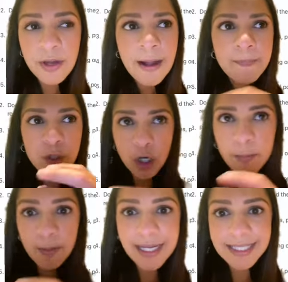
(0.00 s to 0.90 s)
you're
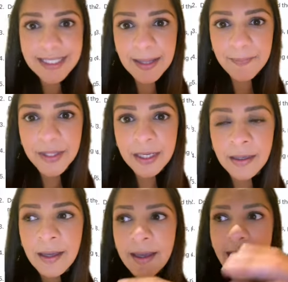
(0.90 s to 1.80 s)
compromising something,
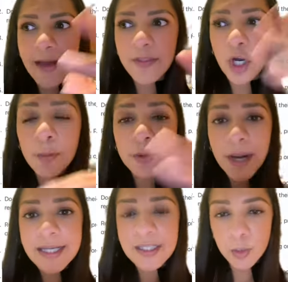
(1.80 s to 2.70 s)
and the
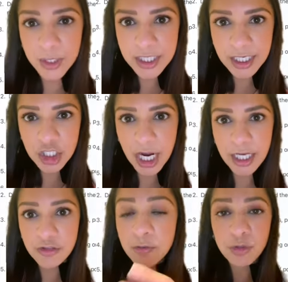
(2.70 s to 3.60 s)
compromise is what's going to
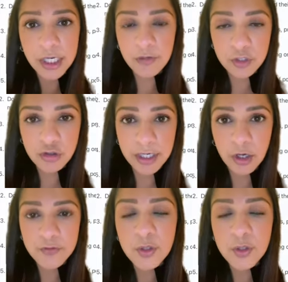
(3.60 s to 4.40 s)
change from trade off to trade off.